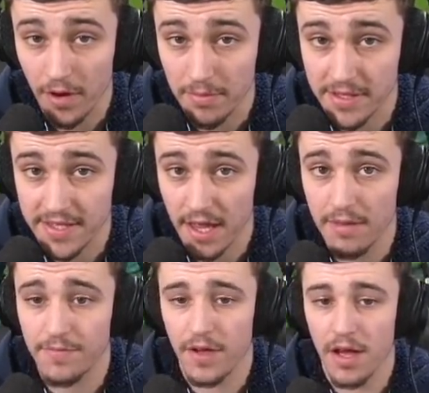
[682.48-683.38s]
the
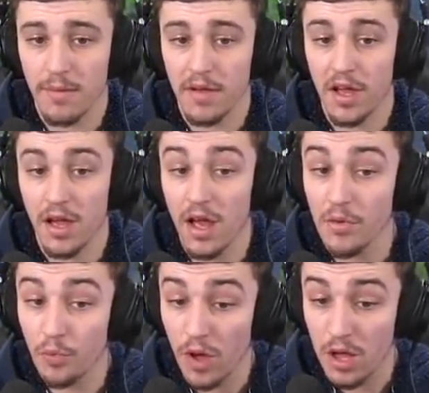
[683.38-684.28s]
slime farm. I
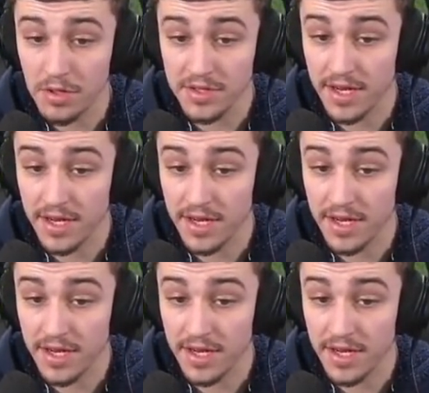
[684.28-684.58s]
was,